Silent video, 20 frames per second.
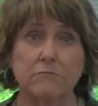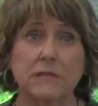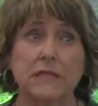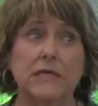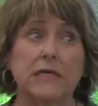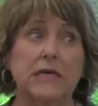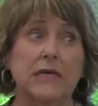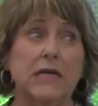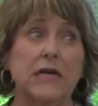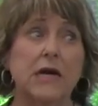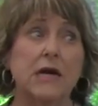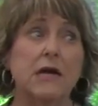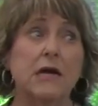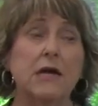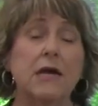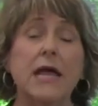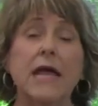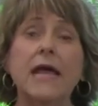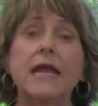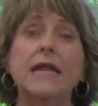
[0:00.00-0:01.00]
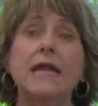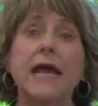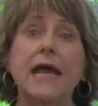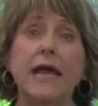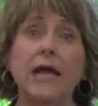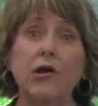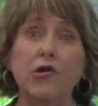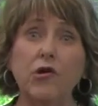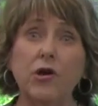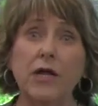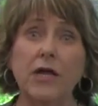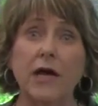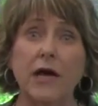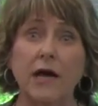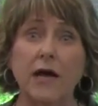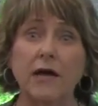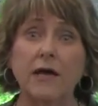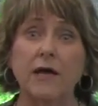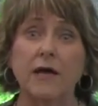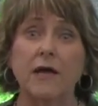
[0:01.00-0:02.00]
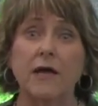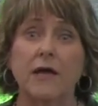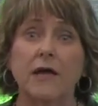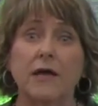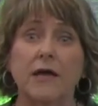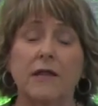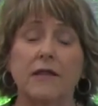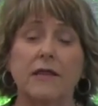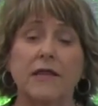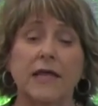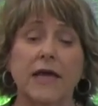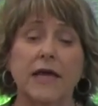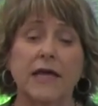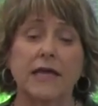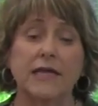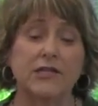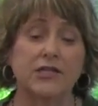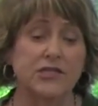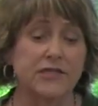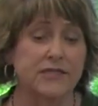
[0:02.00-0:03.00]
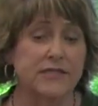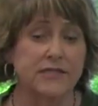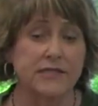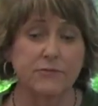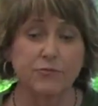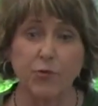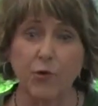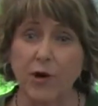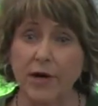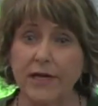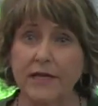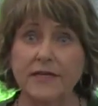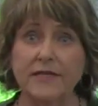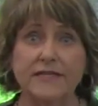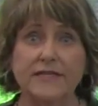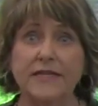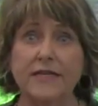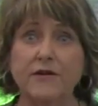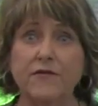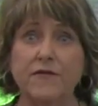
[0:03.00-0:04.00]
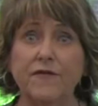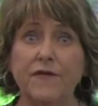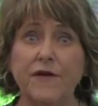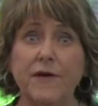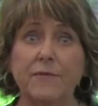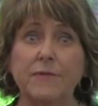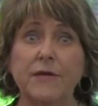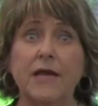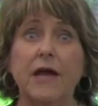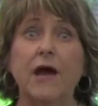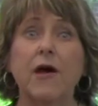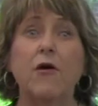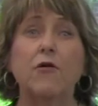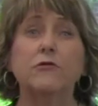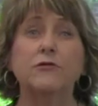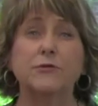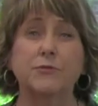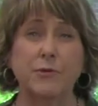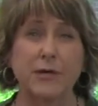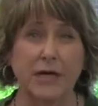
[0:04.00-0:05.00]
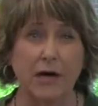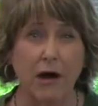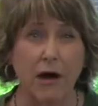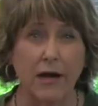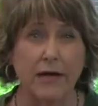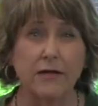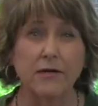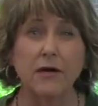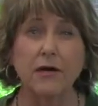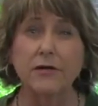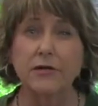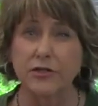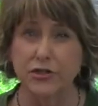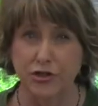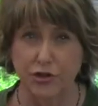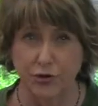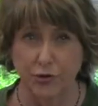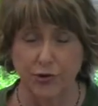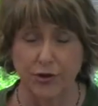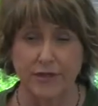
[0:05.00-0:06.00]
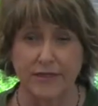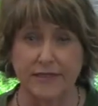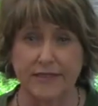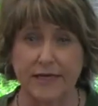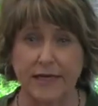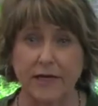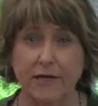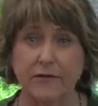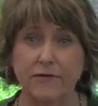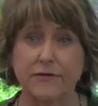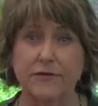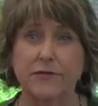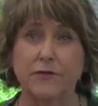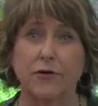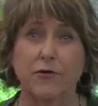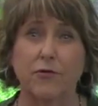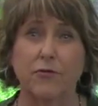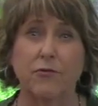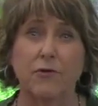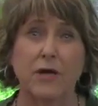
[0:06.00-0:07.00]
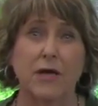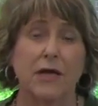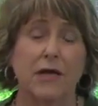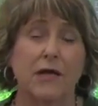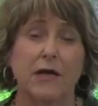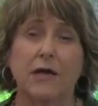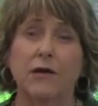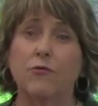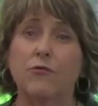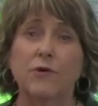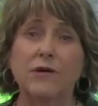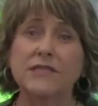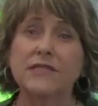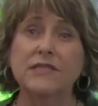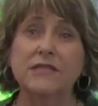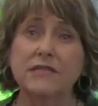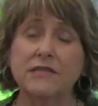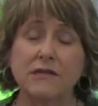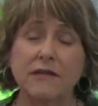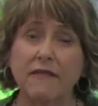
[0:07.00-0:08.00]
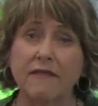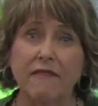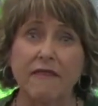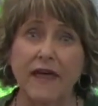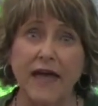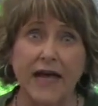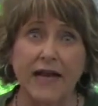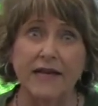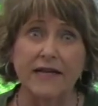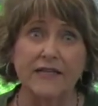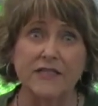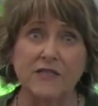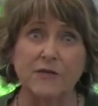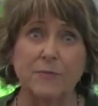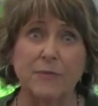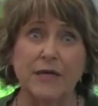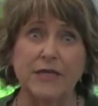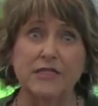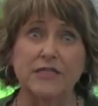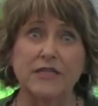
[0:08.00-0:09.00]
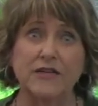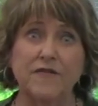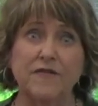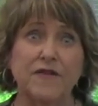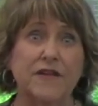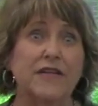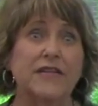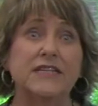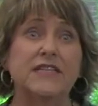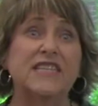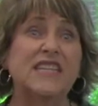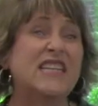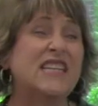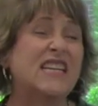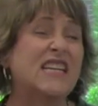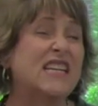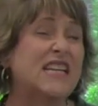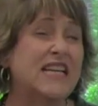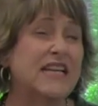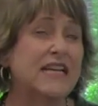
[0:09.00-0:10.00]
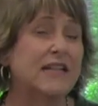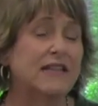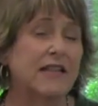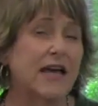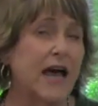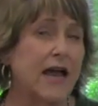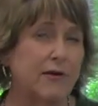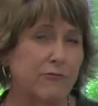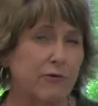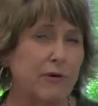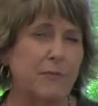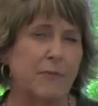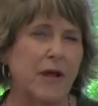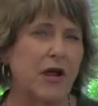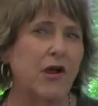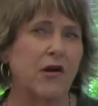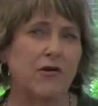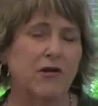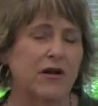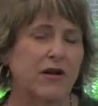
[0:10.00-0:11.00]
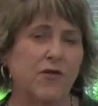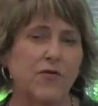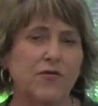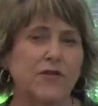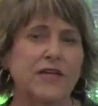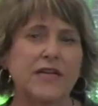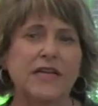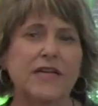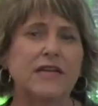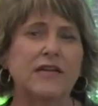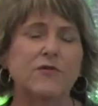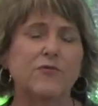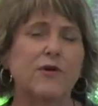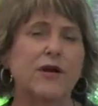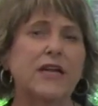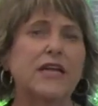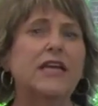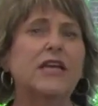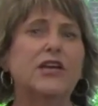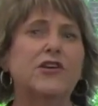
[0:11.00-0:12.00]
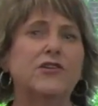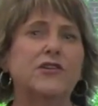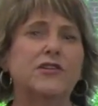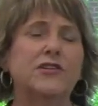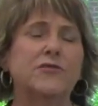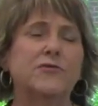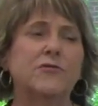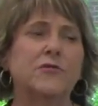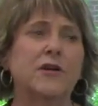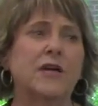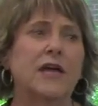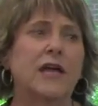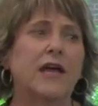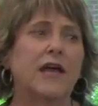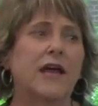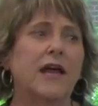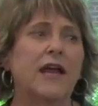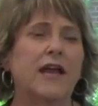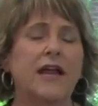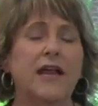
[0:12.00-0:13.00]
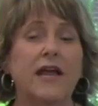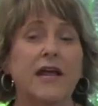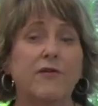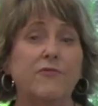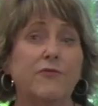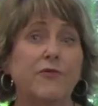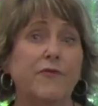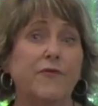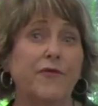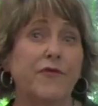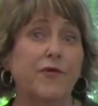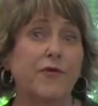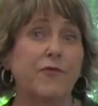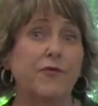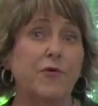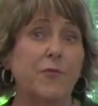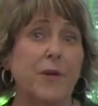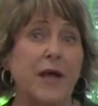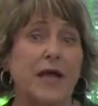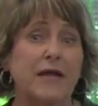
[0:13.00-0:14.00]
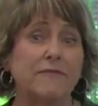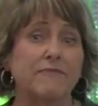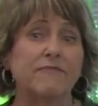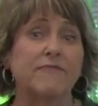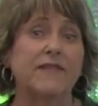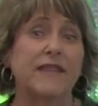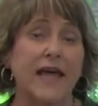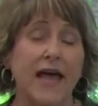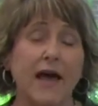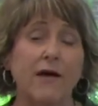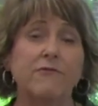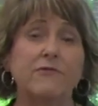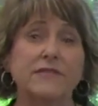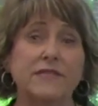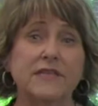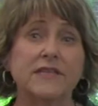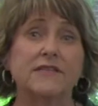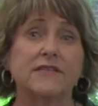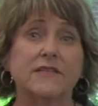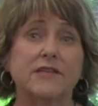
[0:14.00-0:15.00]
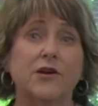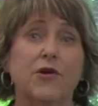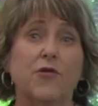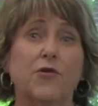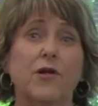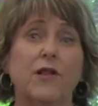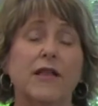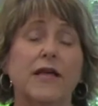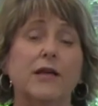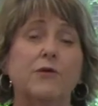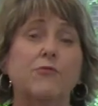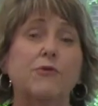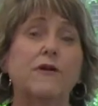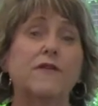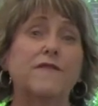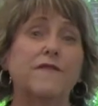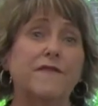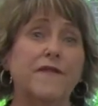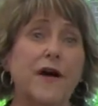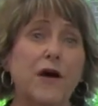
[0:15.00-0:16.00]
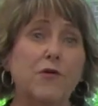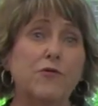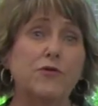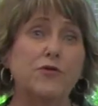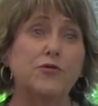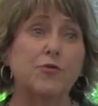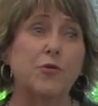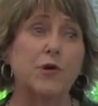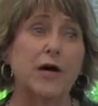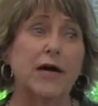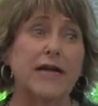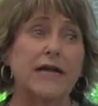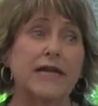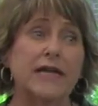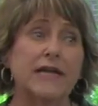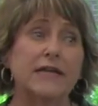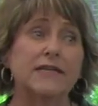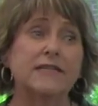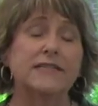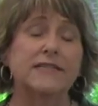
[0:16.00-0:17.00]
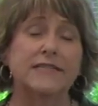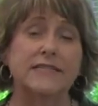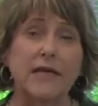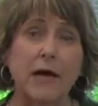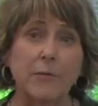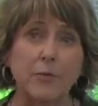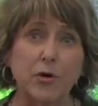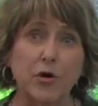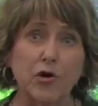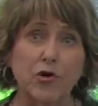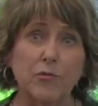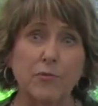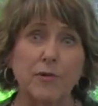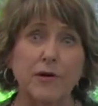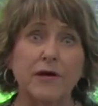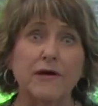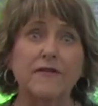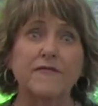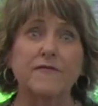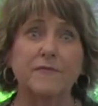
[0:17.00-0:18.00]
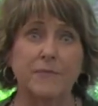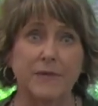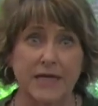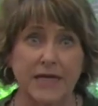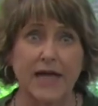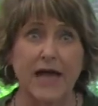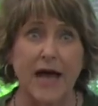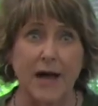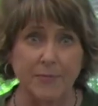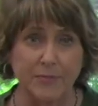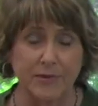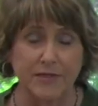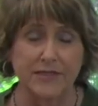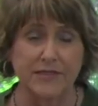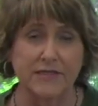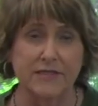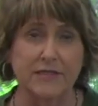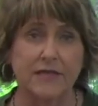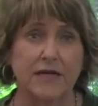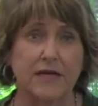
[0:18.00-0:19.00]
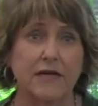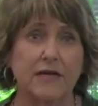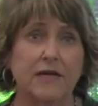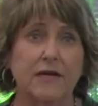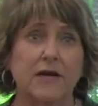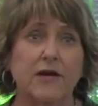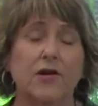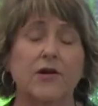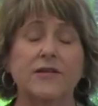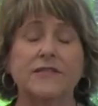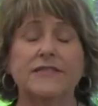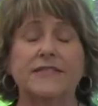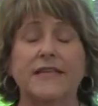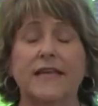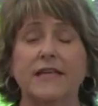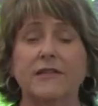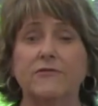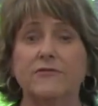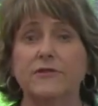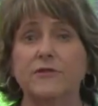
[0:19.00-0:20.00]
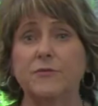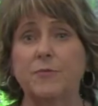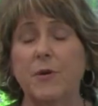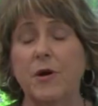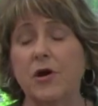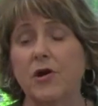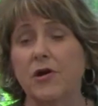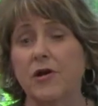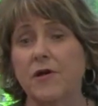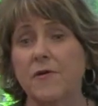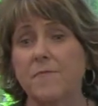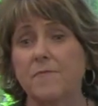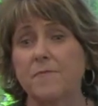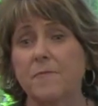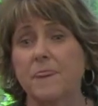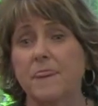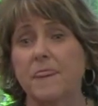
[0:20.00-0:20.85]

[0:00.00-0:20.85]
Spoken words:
in an area that he just wanted, a single family house. We got it on a short sale, so it wasn't that expensive and it didn't need a lot of repair. It only needed what he could do. And it had room for a roommate. That was his goal. And we found one in a suburb of Minneapolis called St. Louis Park.